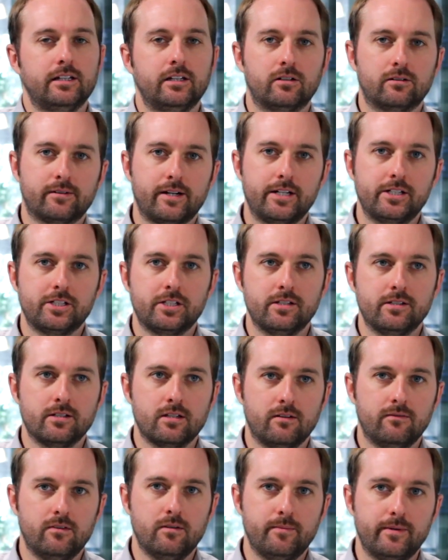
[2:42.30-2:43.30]

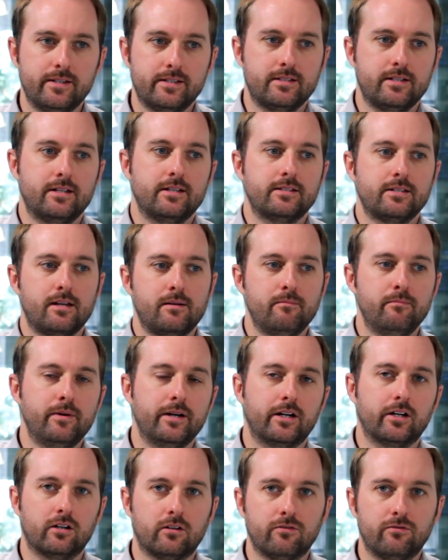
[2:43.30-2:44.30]
iterations of the business, and
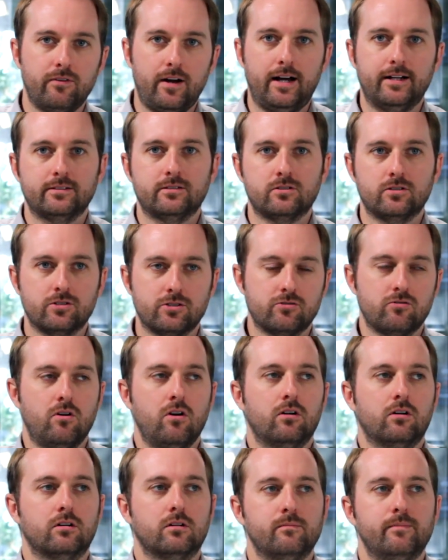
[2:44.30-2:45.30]
bigger, faster,
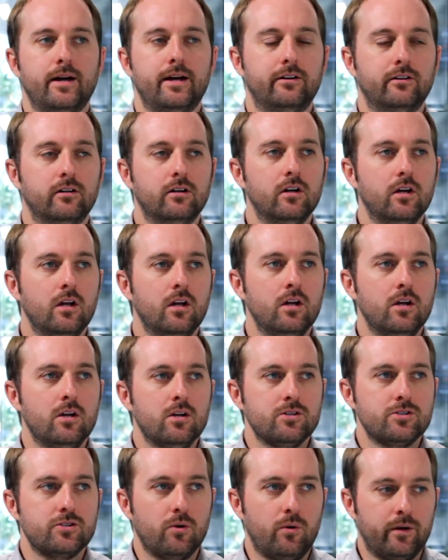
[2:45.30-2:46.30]
stronger, better,
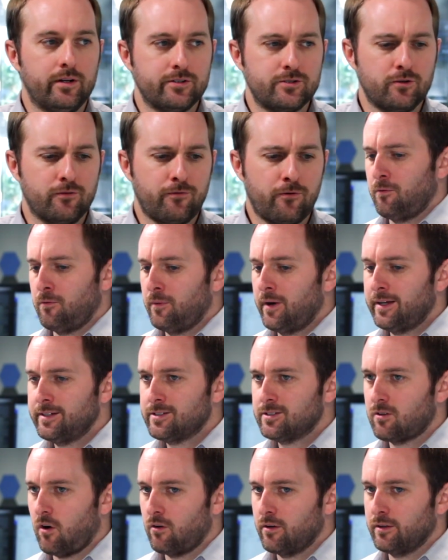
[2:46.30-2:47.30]
so on and so When I
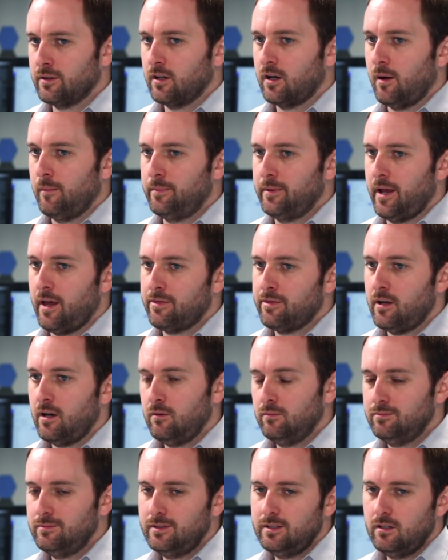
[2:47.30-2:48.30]
started the company, I
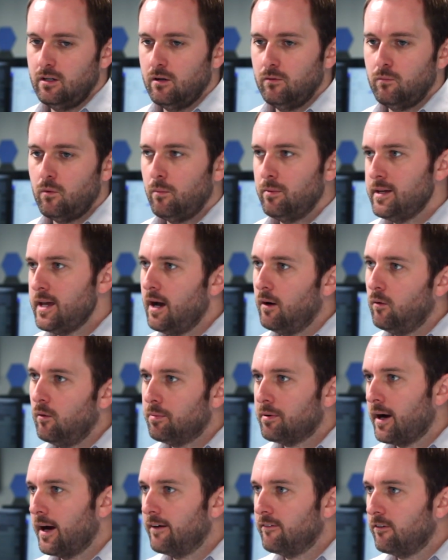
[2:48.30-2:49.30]
thought, we'll
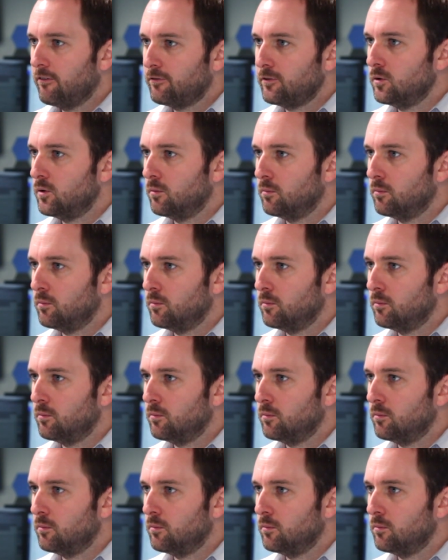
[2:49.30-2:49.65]
probably have a few